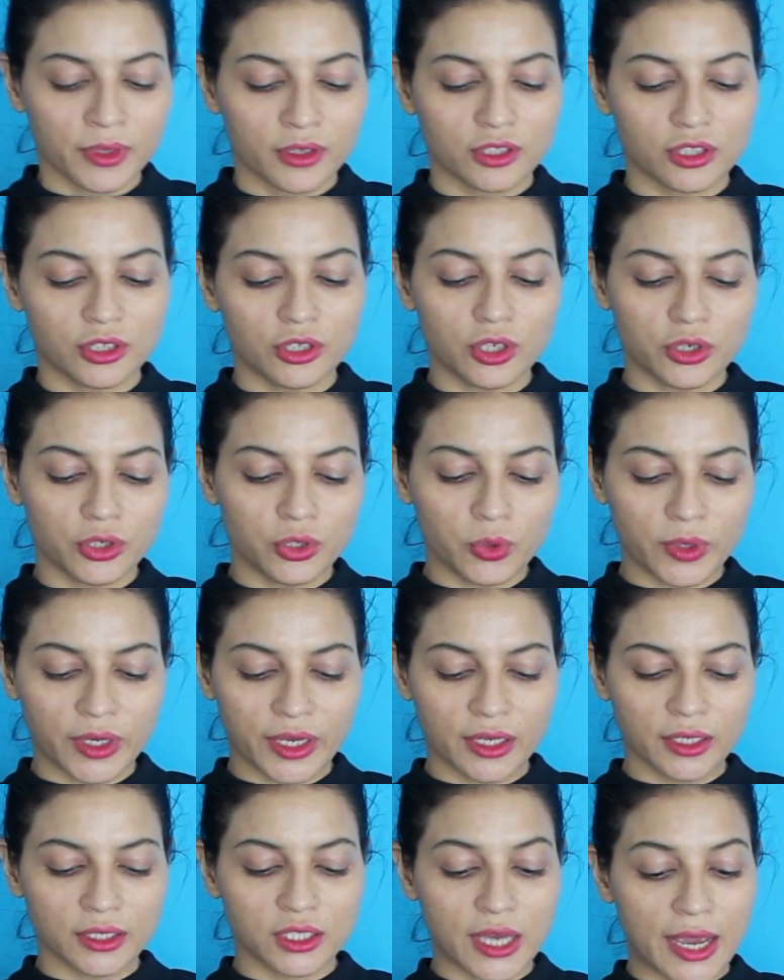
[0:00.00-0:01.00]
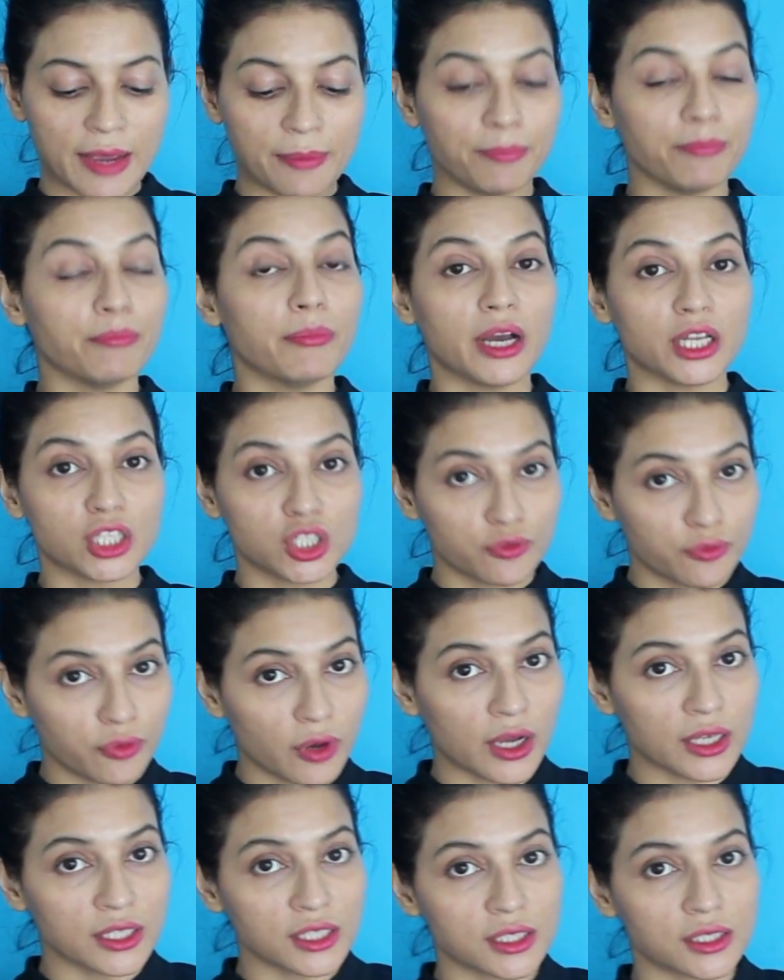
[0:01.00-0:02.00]
So you can type much
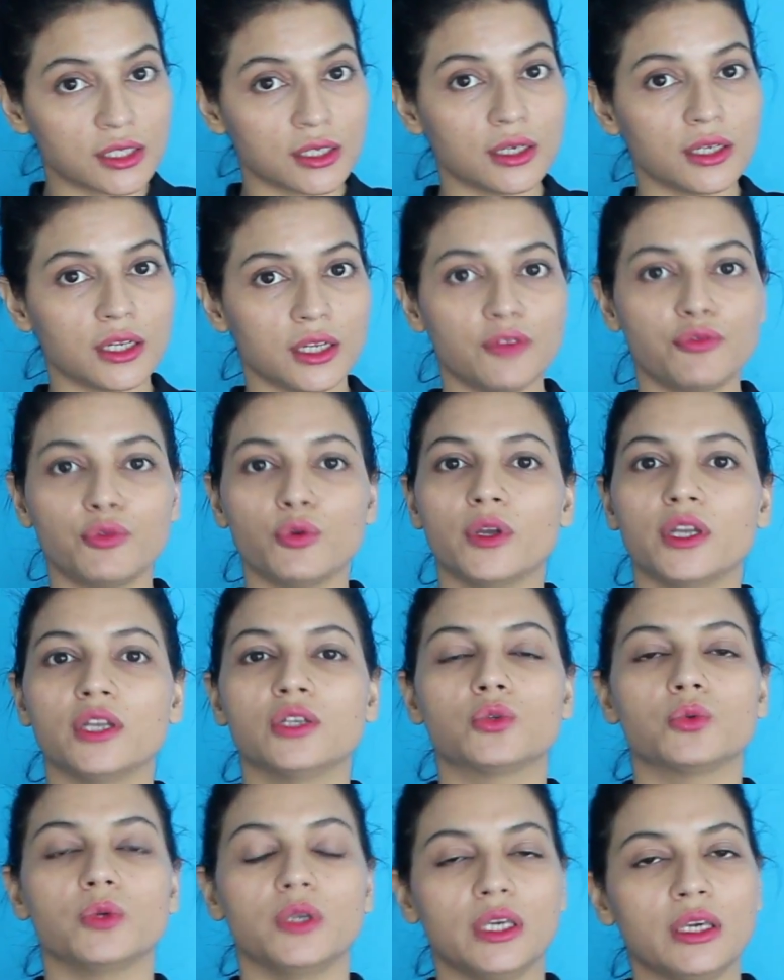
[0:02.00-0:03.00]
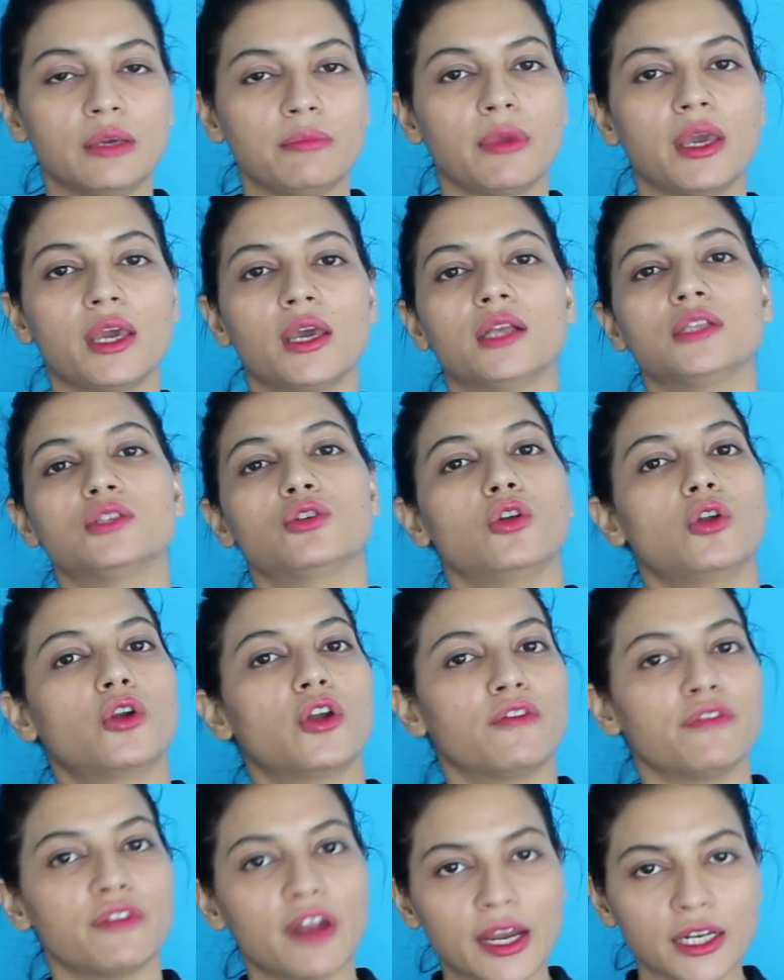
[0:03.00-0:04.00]
faster if you are into emails, a
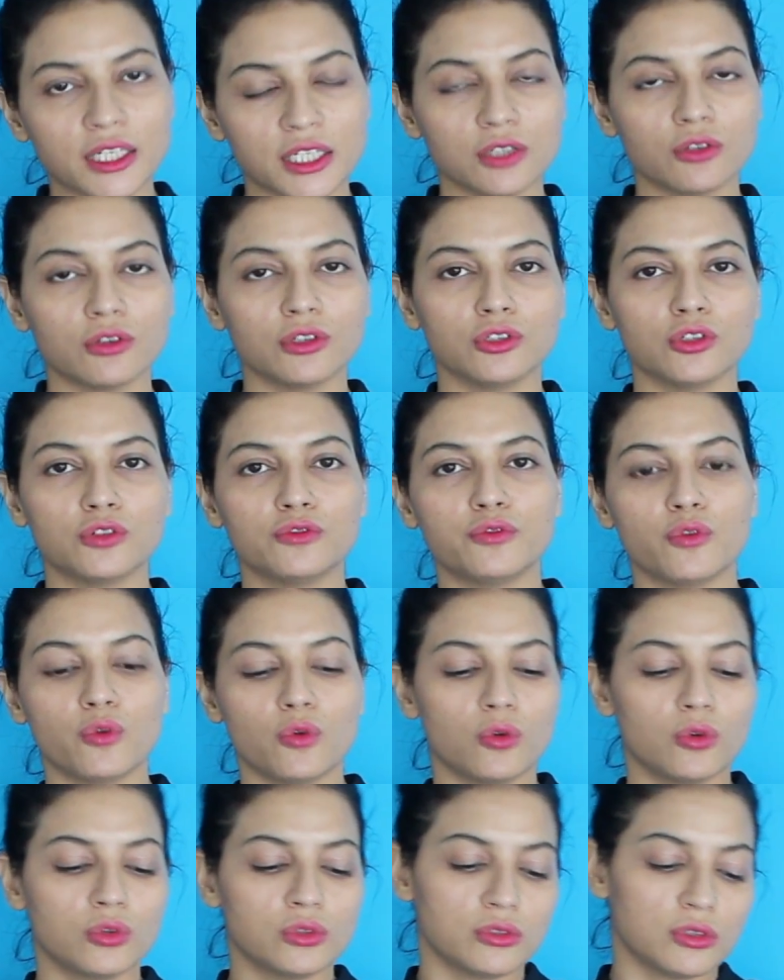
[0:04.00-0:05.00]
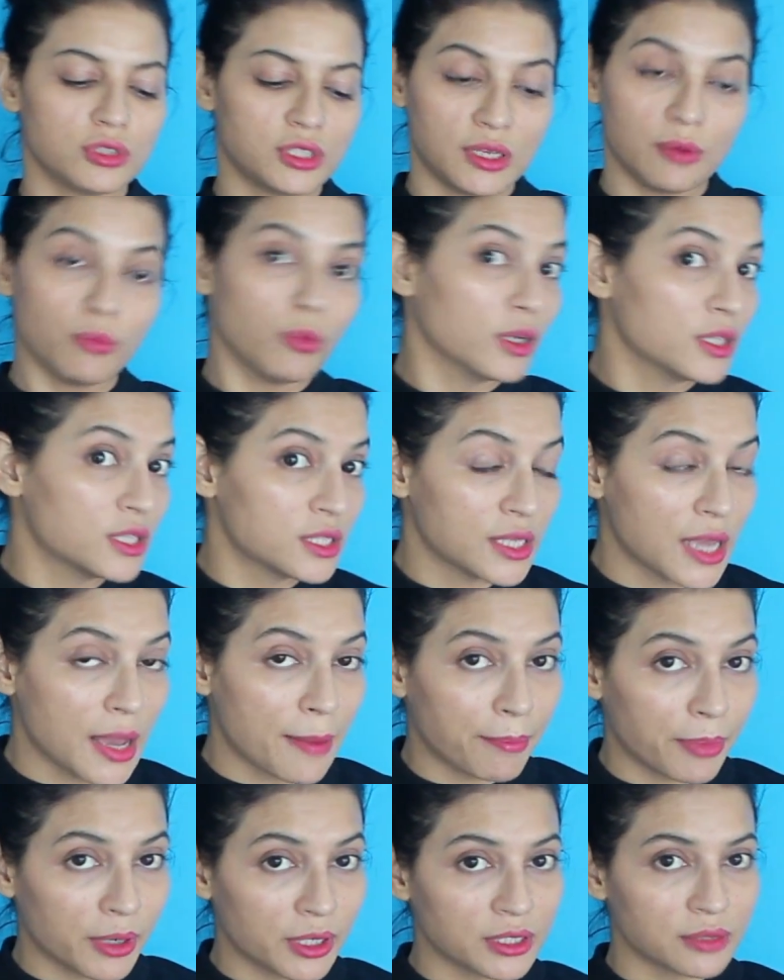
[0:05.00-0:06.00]
lot of writing on your phones, or say
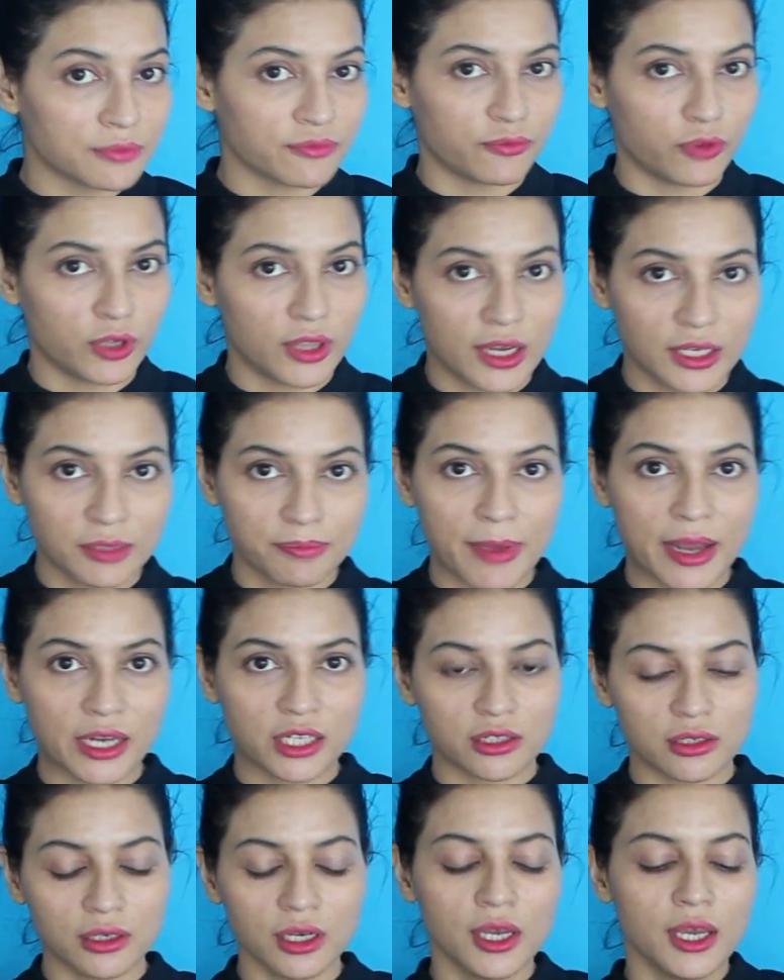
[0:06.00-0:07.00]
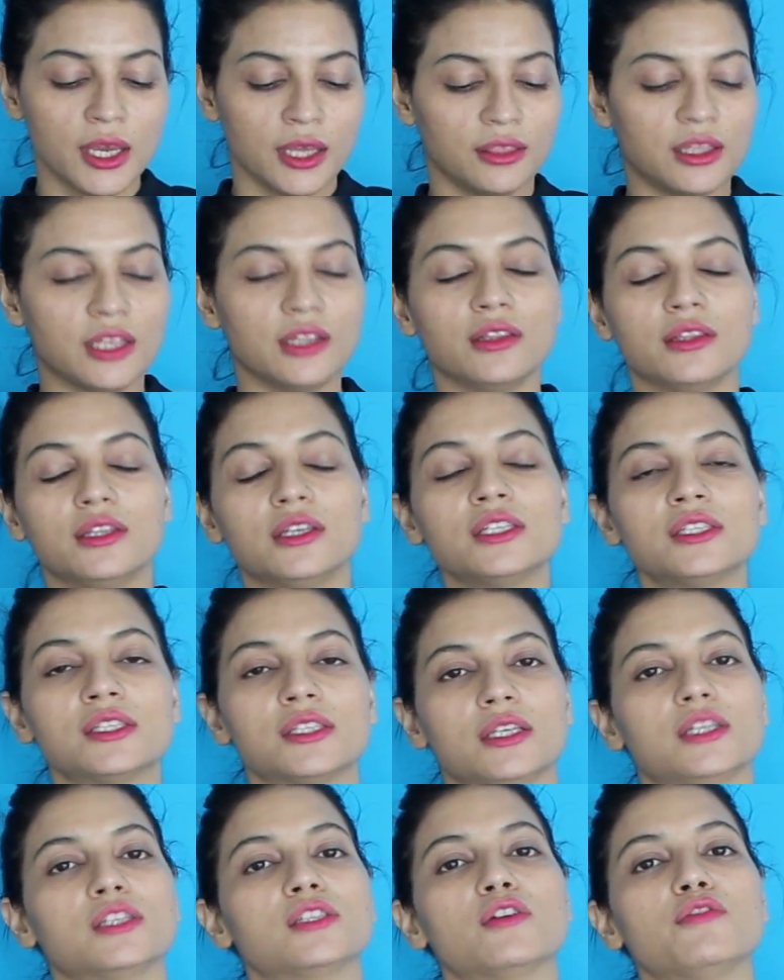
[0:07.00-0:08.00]
WhatsApp, or for that matter, then
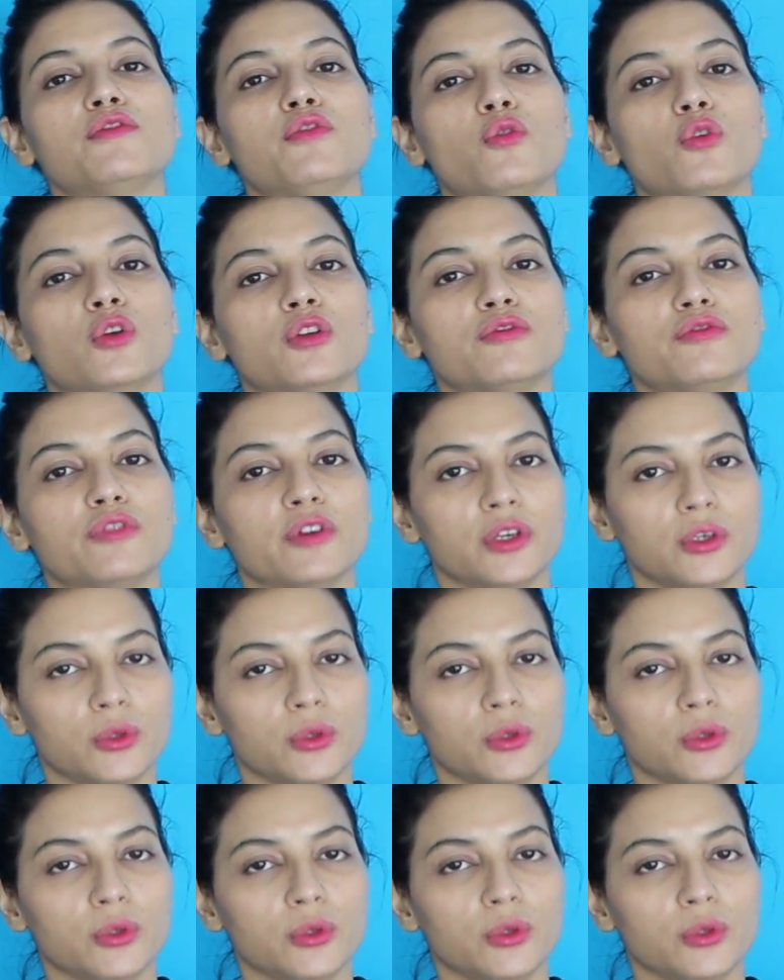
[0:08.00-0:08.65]
this is a phone for